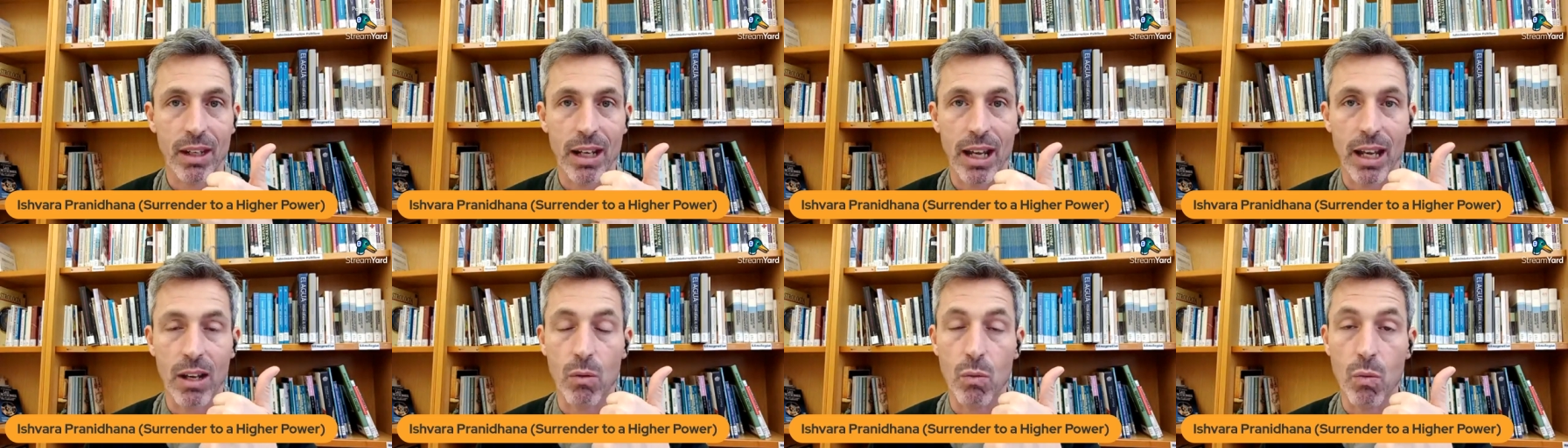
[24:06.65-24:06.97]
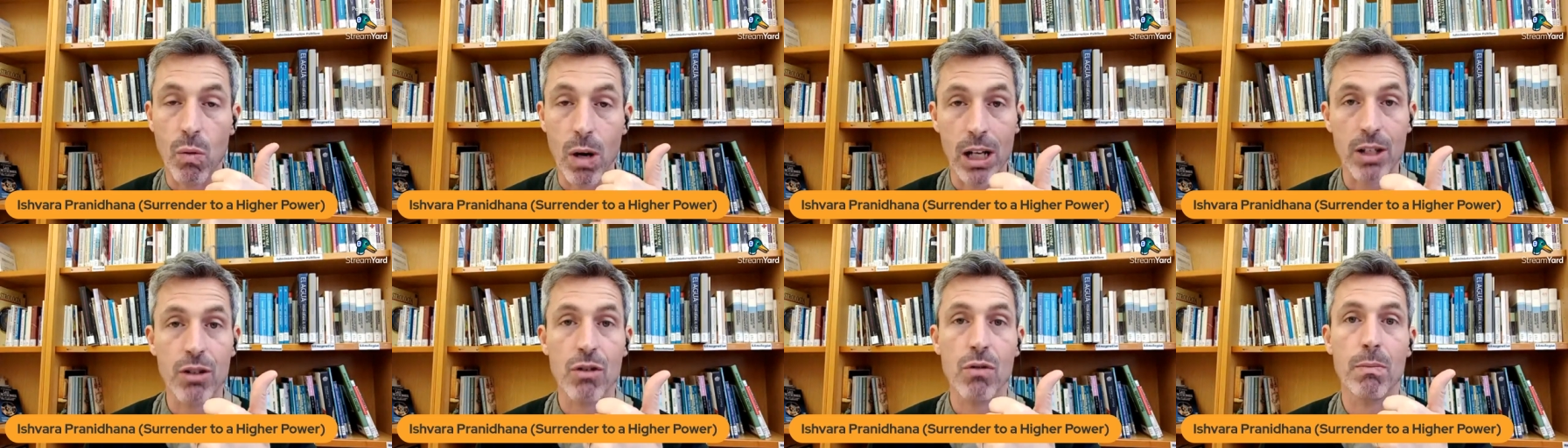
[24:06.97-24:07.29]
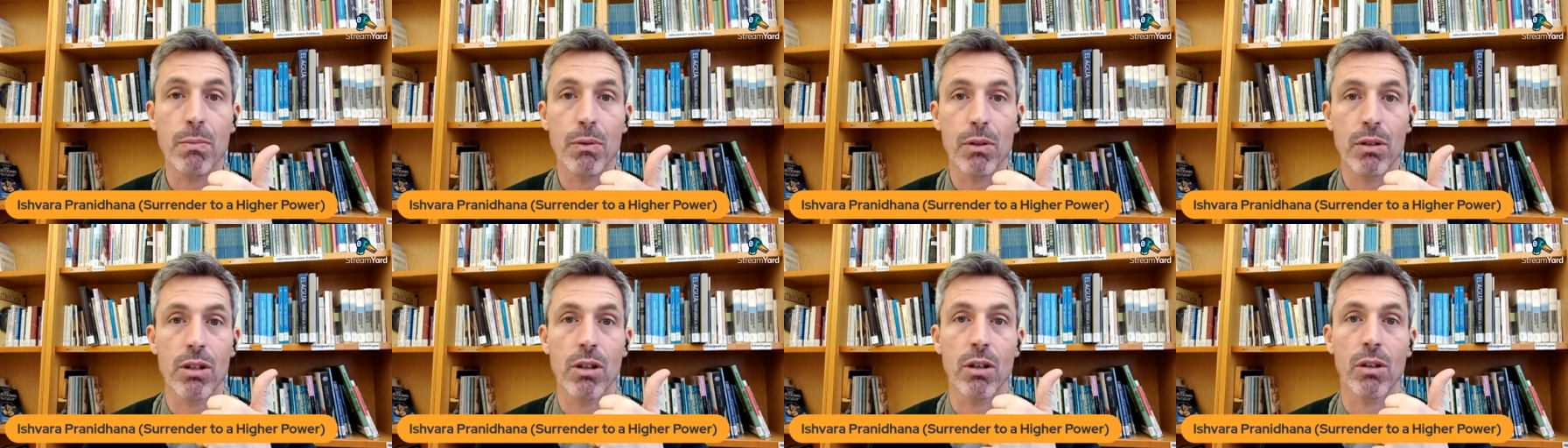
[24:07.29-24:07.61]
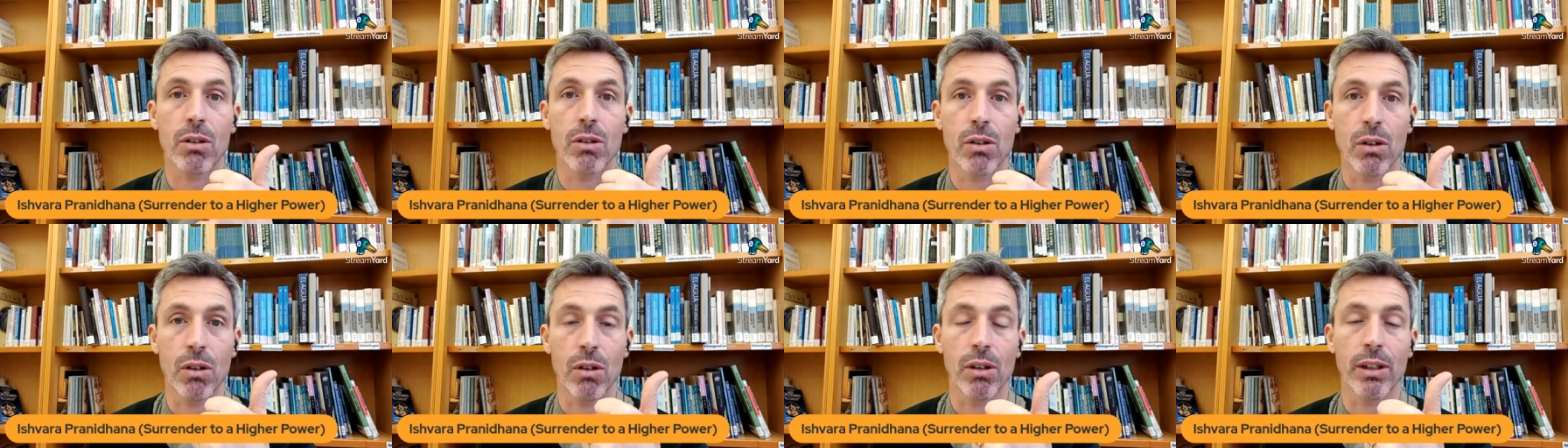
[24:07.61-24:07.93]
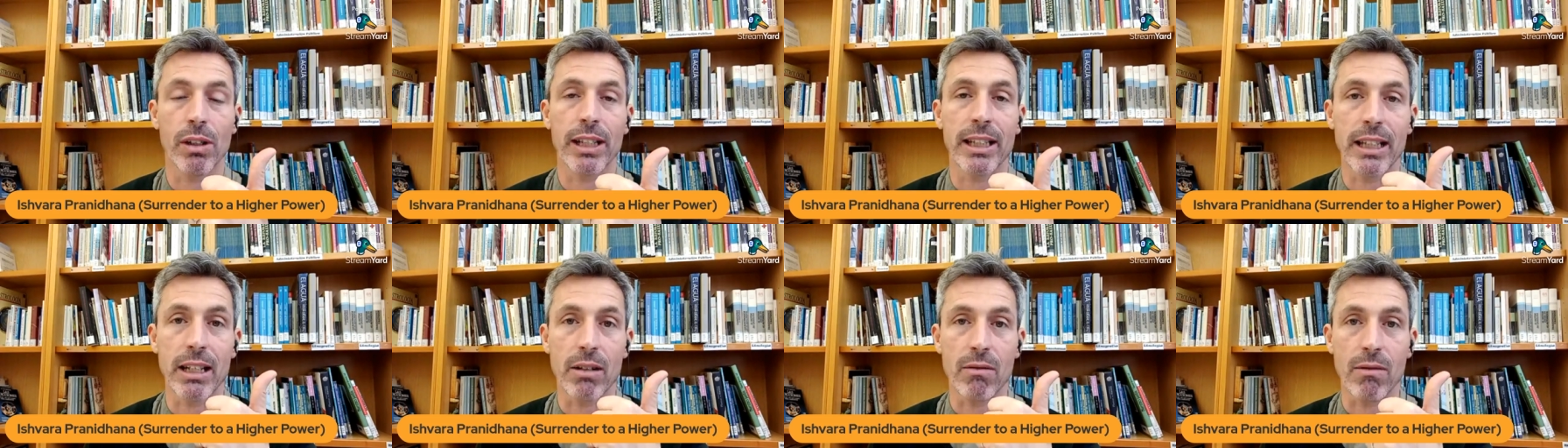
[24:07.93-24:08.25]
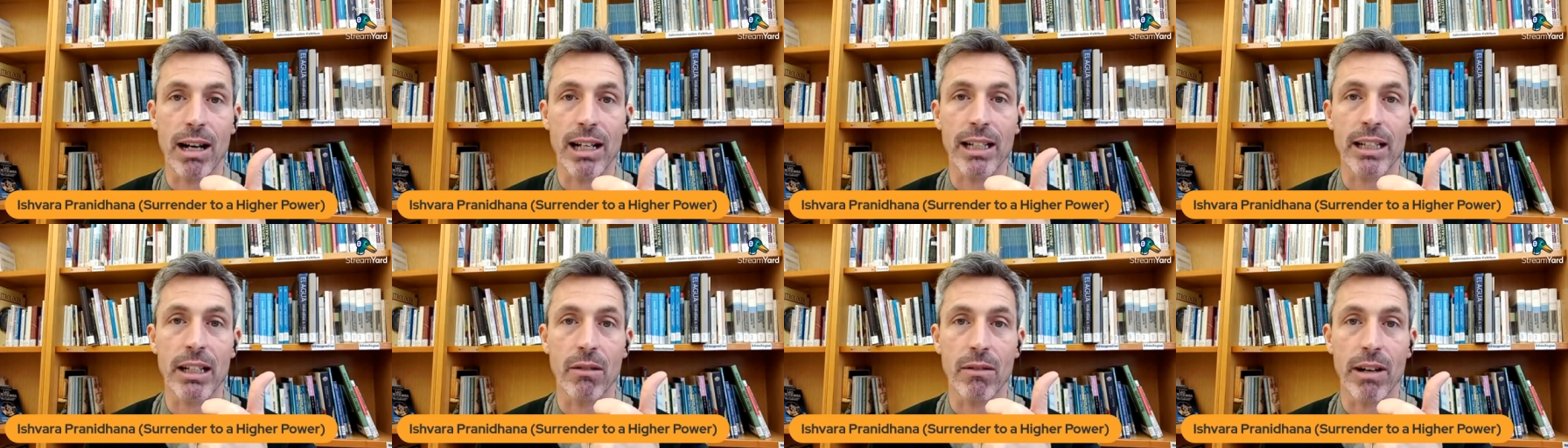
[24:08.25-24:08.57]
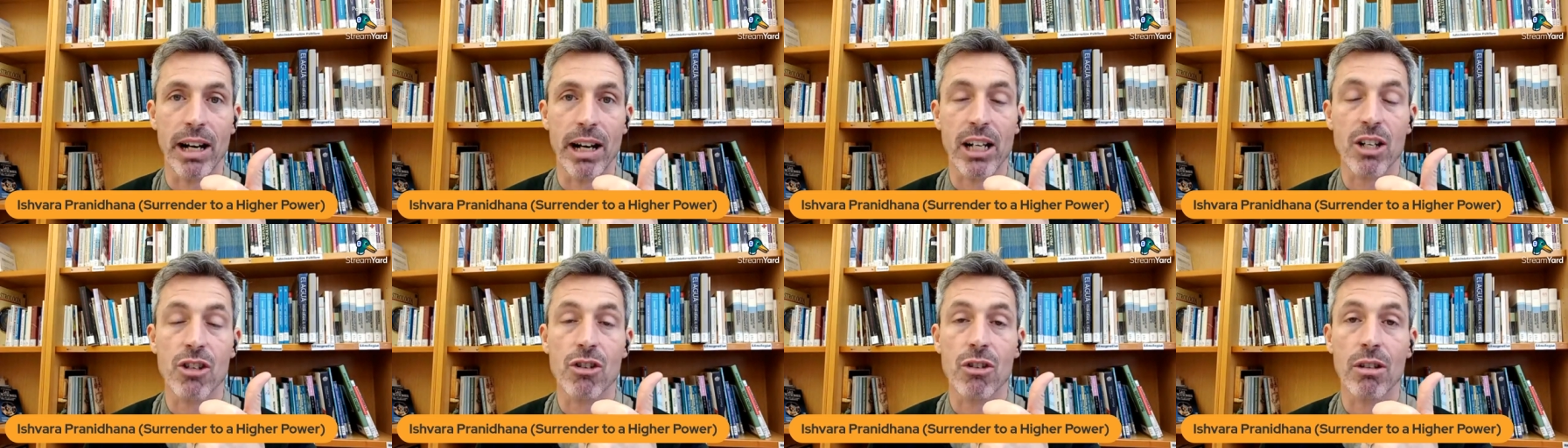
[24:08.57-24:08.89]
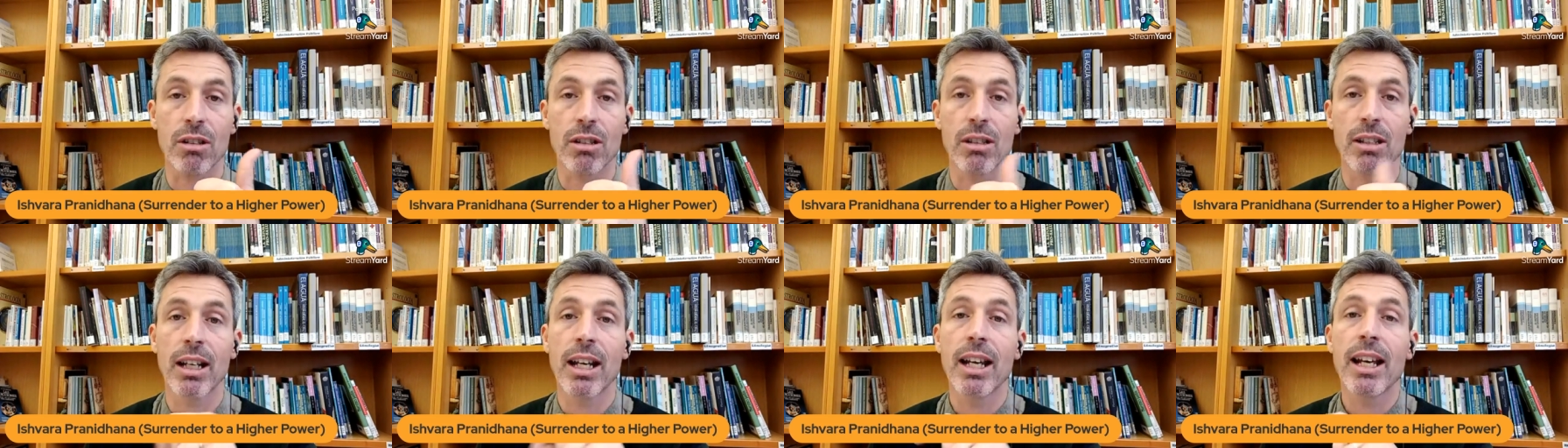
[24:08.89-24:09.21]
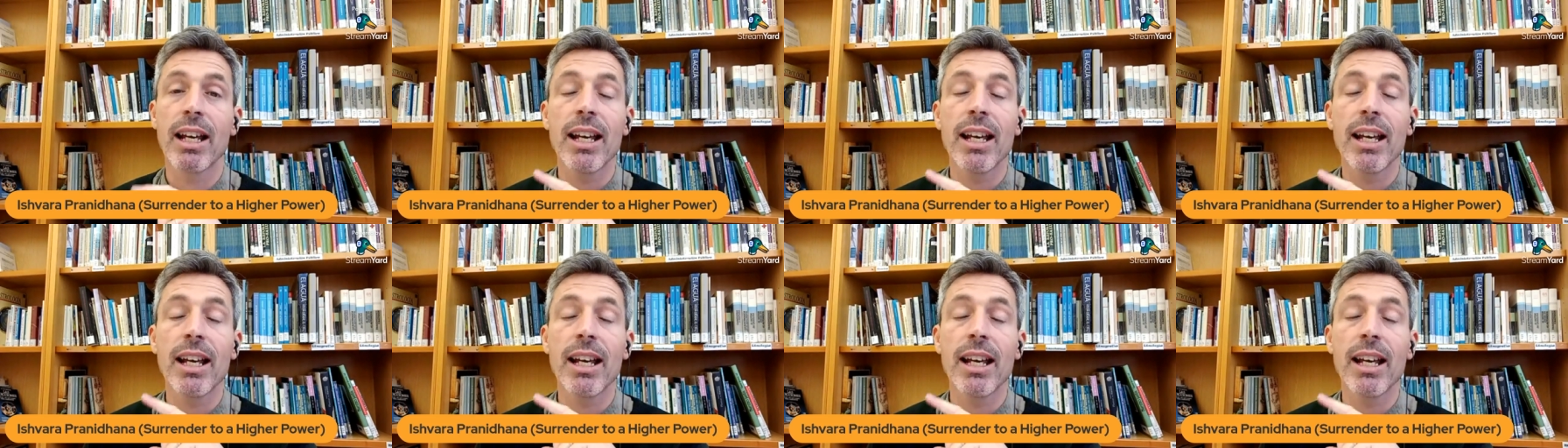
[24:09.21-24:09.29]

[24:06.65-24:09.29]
once you put your goal in the right direction